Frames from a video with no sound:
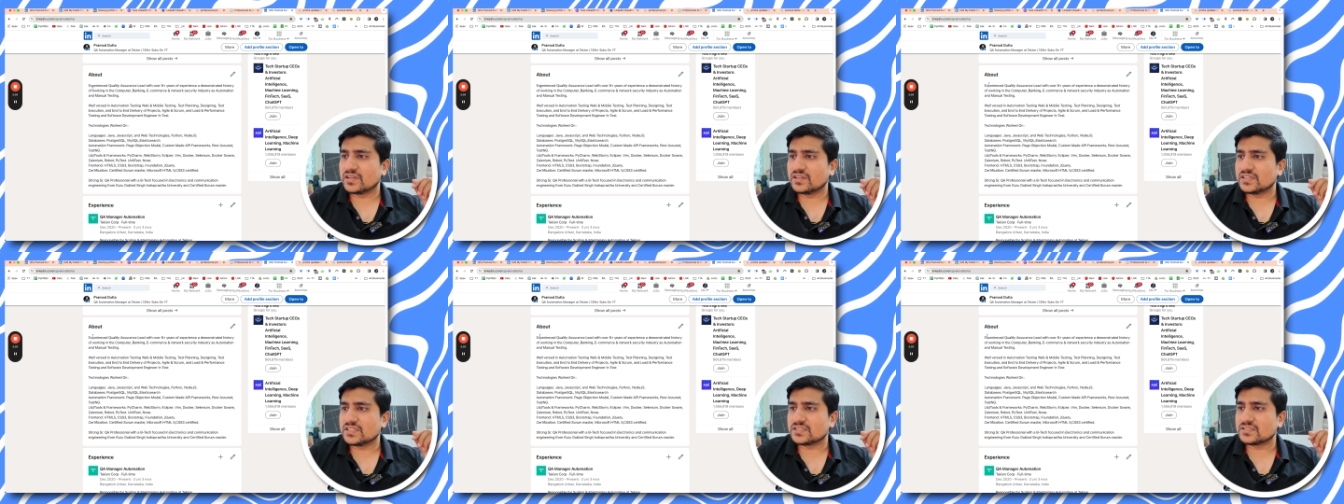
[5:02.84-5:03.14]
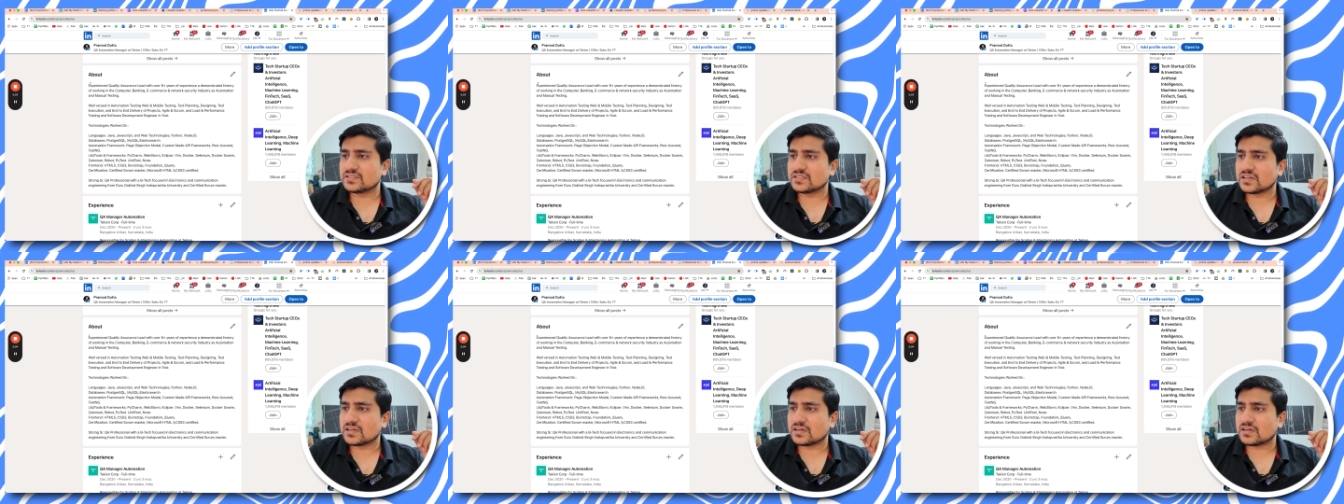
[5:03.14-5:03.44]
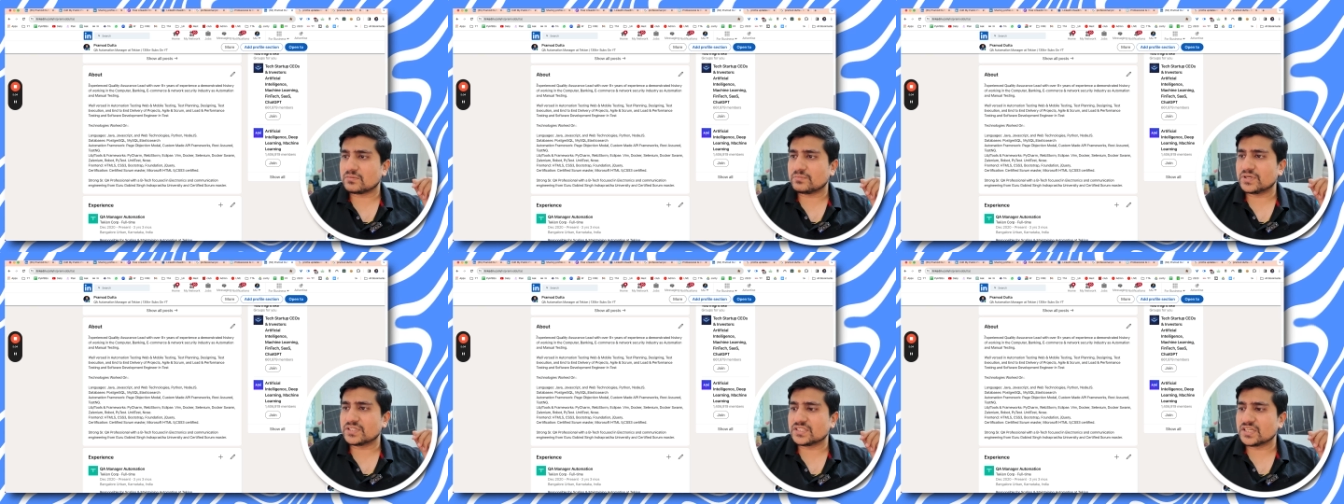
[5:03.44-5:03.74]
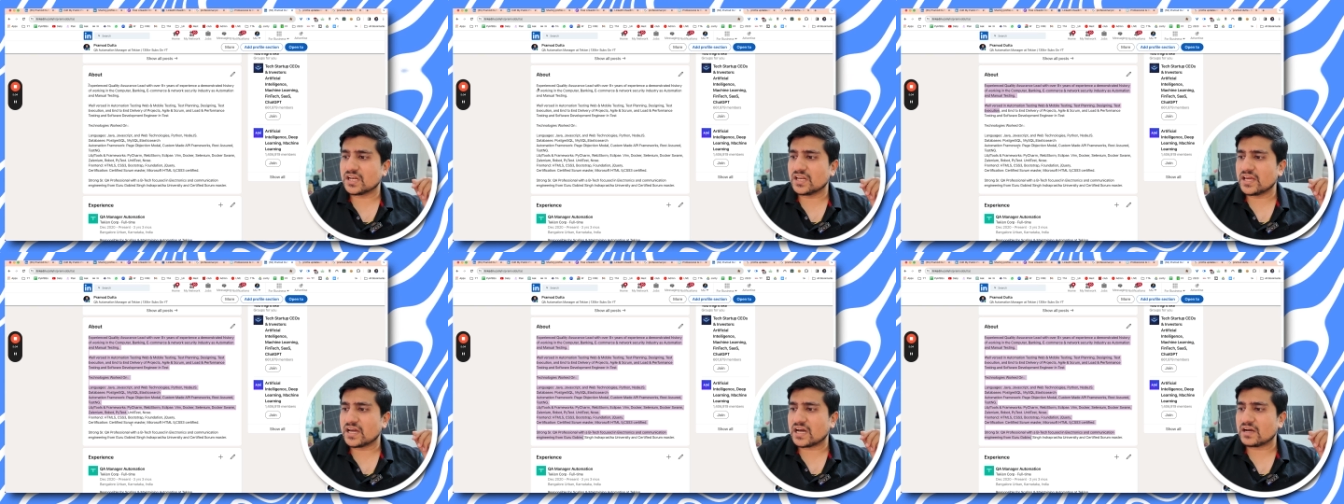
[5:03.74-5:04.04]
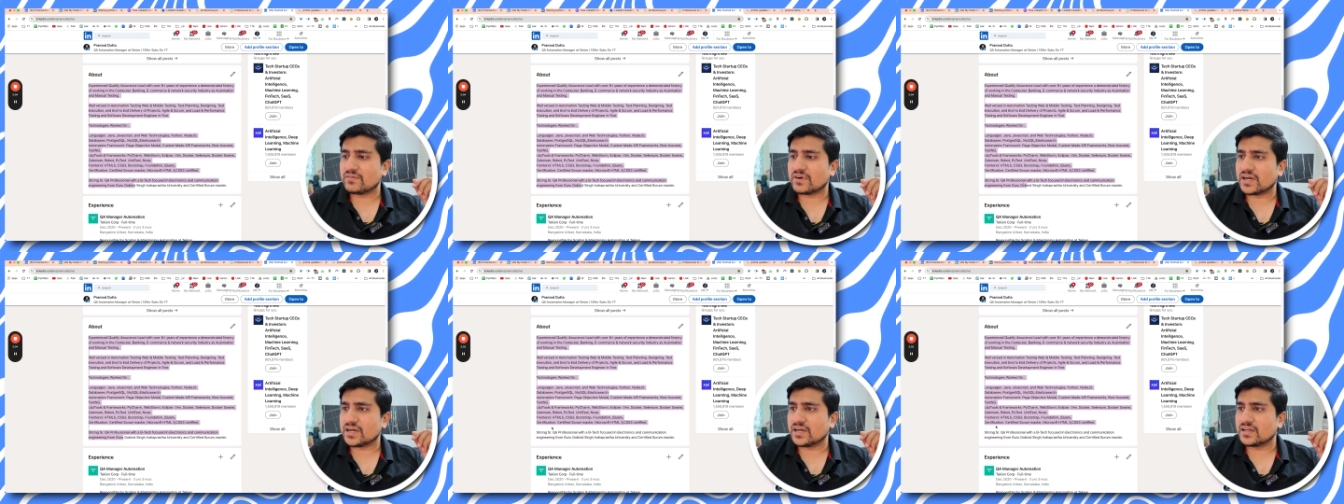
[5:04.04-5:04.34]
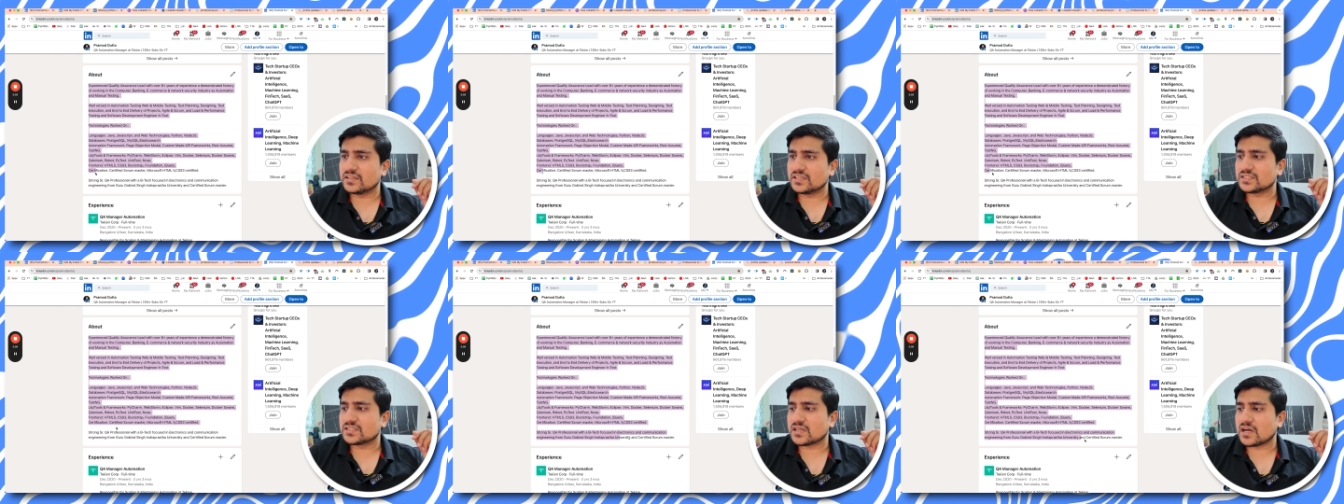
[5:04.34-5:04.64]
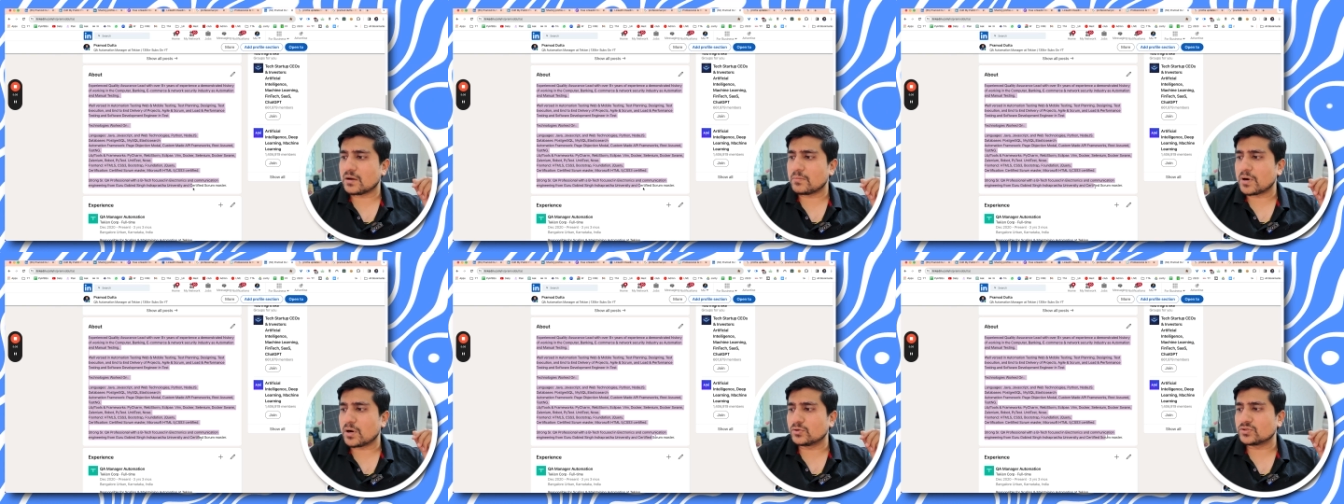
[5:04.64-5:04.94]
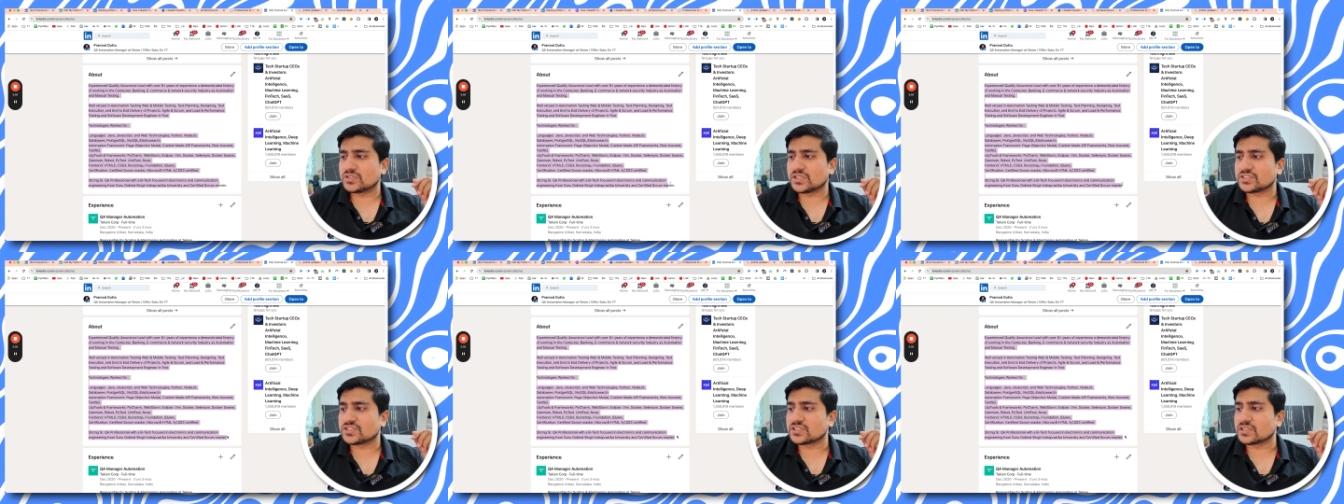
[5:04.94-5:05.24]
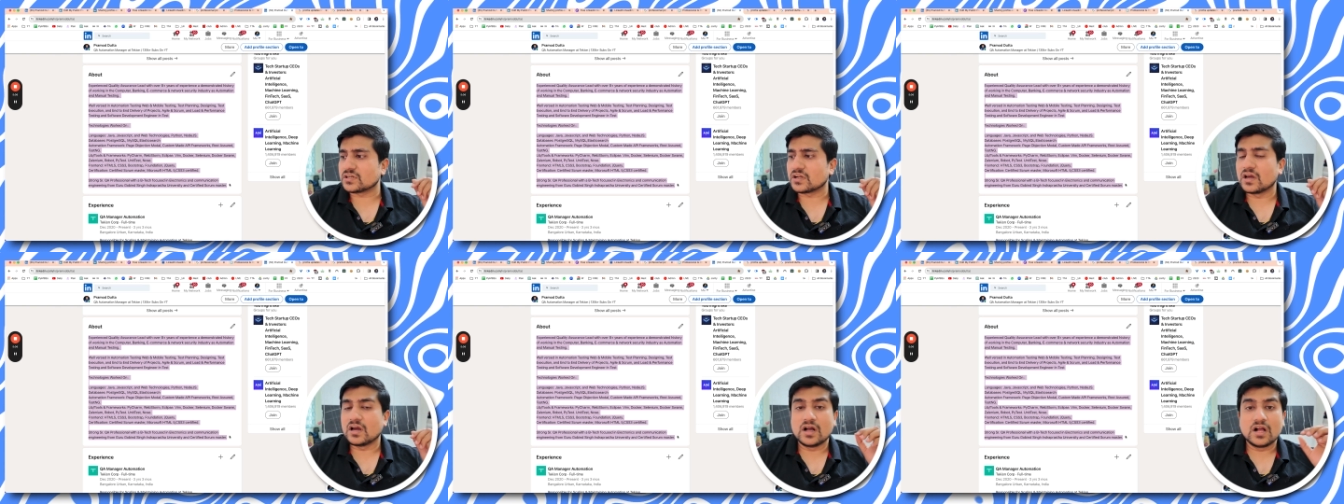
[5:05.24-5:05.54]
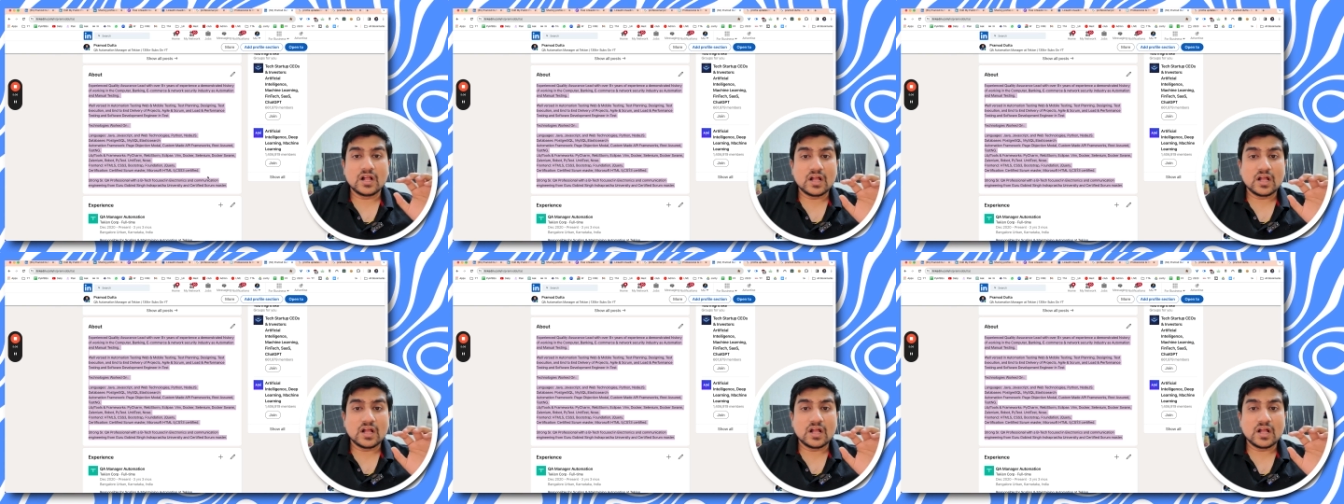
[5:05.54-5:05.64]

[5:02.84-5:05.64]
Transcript: run is uh, basically I have added this about section.